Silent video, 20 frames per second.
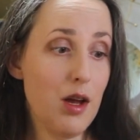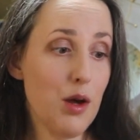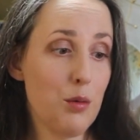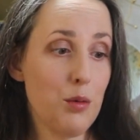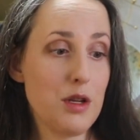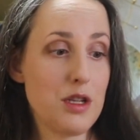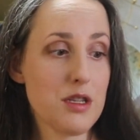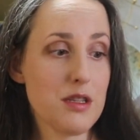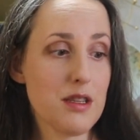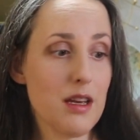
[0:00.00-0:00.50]

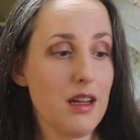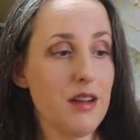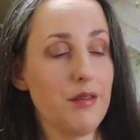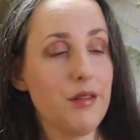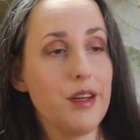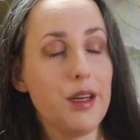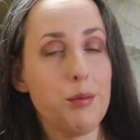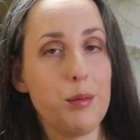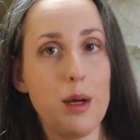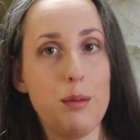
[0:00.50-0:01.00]
which is kind of
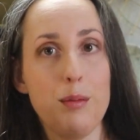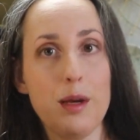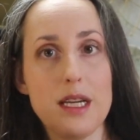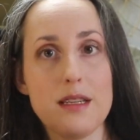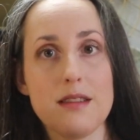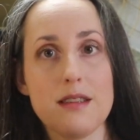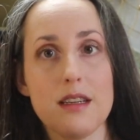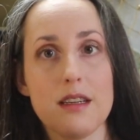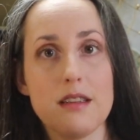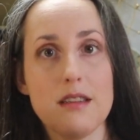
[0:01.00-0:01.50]
like my
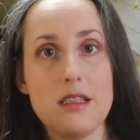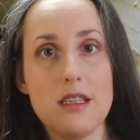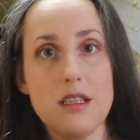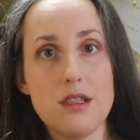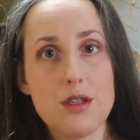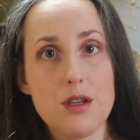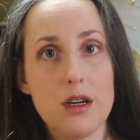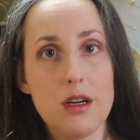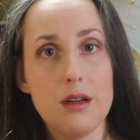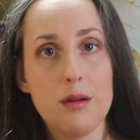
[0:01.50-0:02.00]
basic
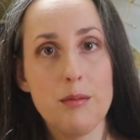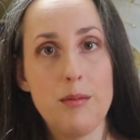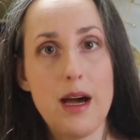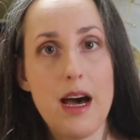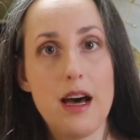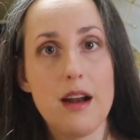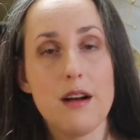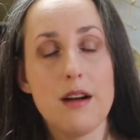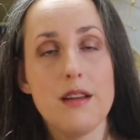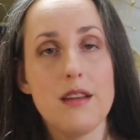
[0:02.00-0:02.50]
t-shirt
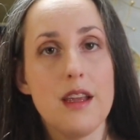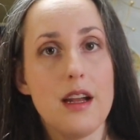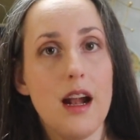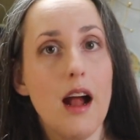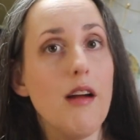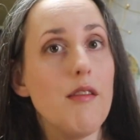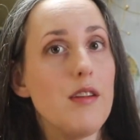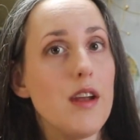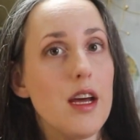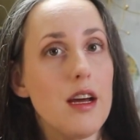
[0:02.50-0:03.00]
pattern that
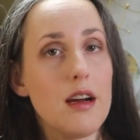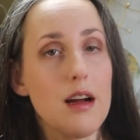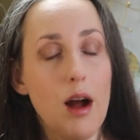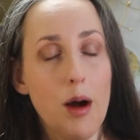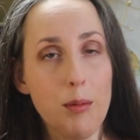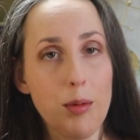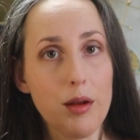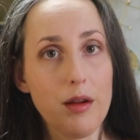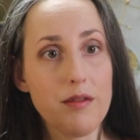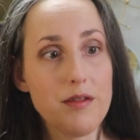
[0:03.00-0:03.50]
I've knit a
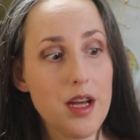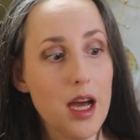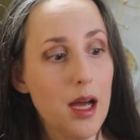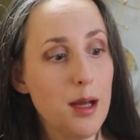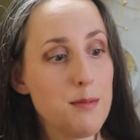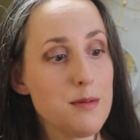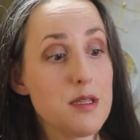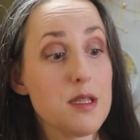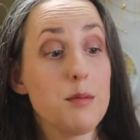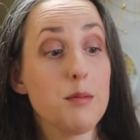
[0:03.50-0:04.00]
couple of
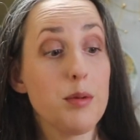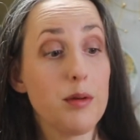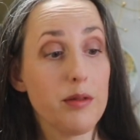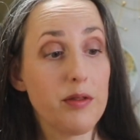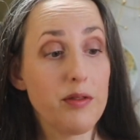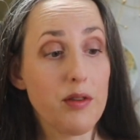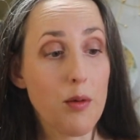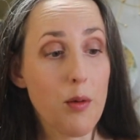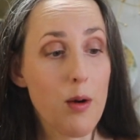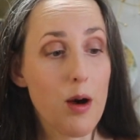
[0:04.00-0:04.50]
times
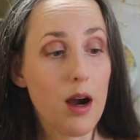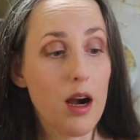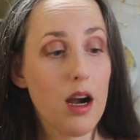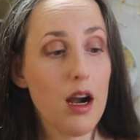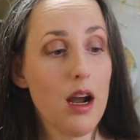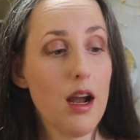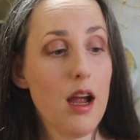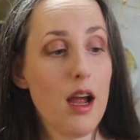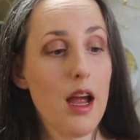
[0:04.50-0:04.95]
before.